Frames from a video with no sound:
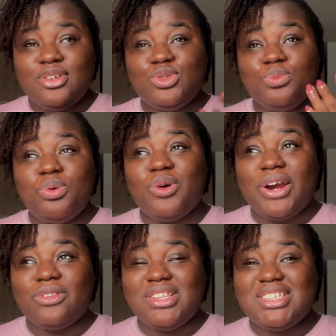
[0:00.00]
to pour
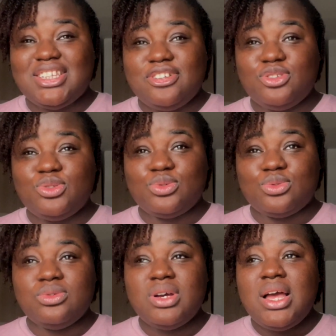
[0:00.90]
out these things
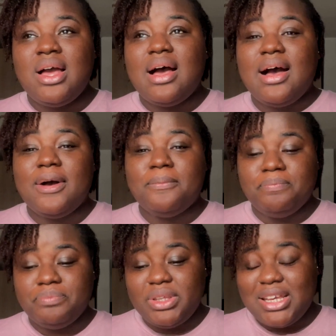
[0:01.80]
to.
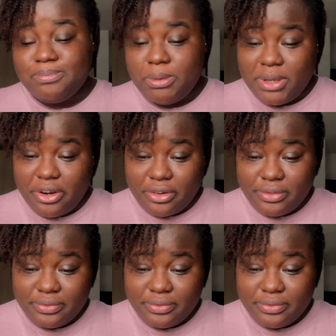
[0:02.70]
Yes, baby girl.